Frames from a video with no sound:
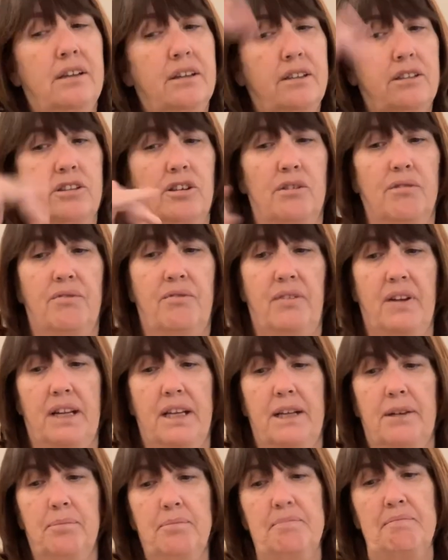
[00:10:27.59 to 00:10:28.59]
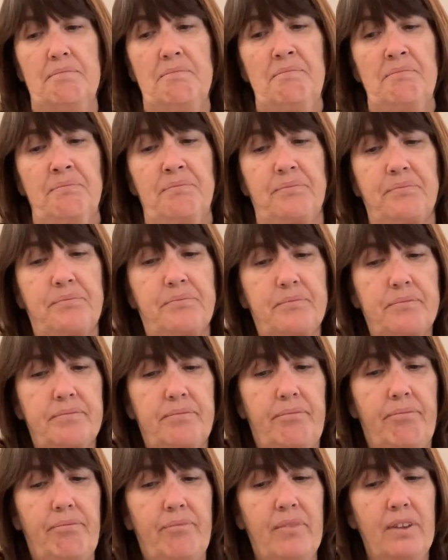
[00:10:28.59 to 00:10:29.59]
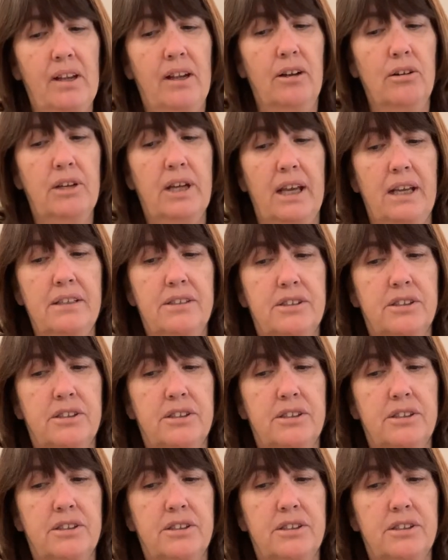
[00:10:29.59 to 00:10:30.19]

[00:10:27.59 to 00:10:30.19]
Don't fit it. Okay,